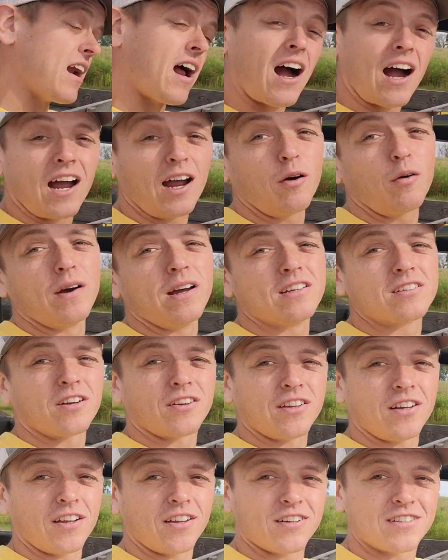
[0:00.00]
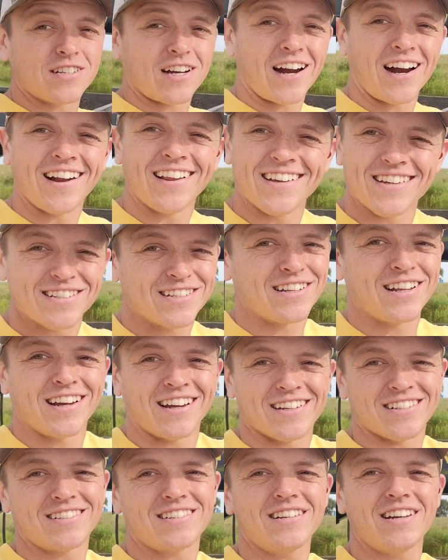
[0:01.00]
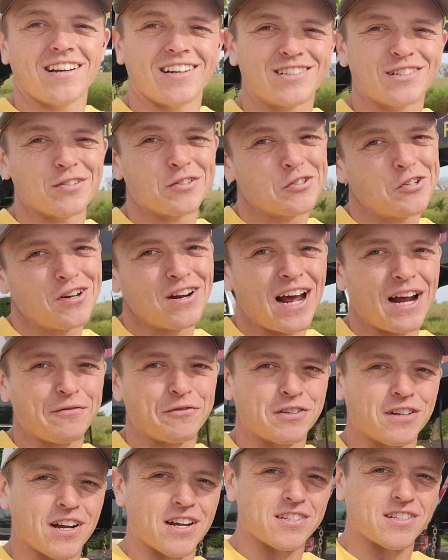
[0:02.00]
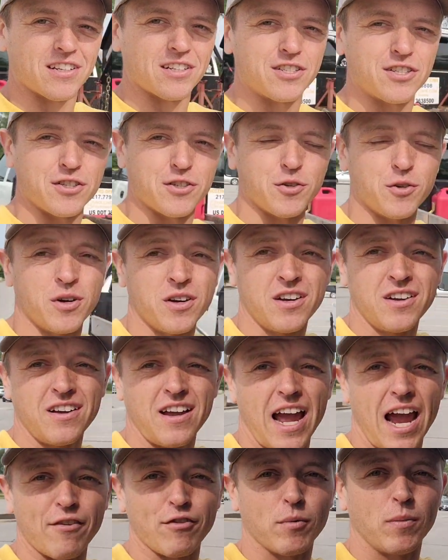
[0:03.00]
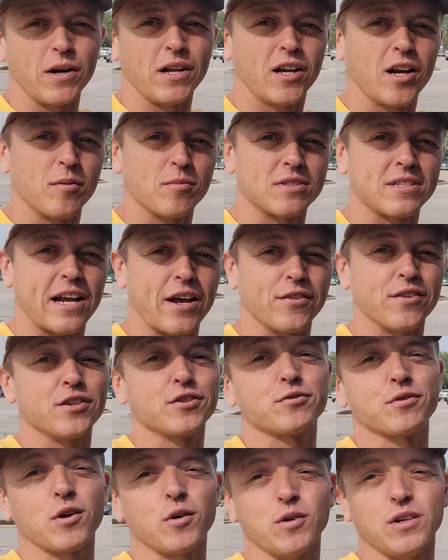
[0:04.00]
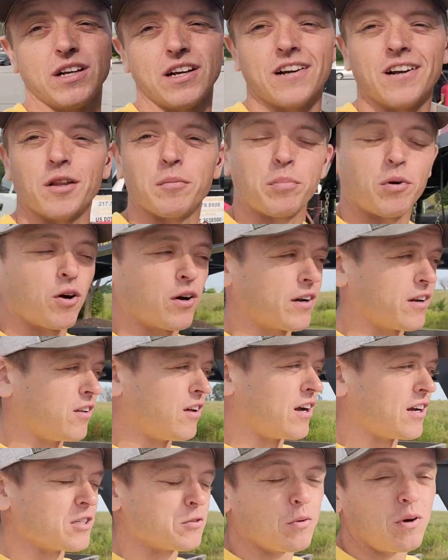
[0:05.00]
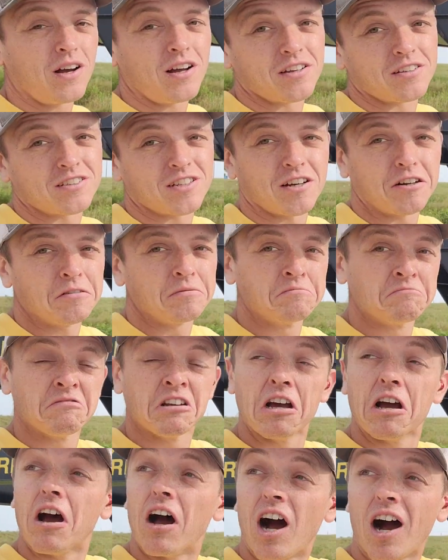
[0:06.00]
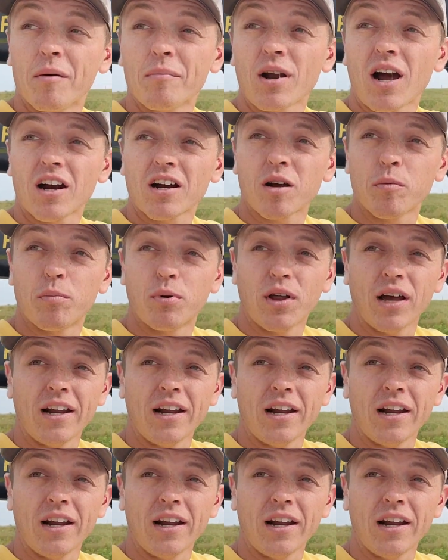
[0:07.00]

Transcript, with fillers: the main highway is on the other side of this and they can see it, so it's good advertising too. Everybody comes down this road to get into the parking lot as well, so I'm not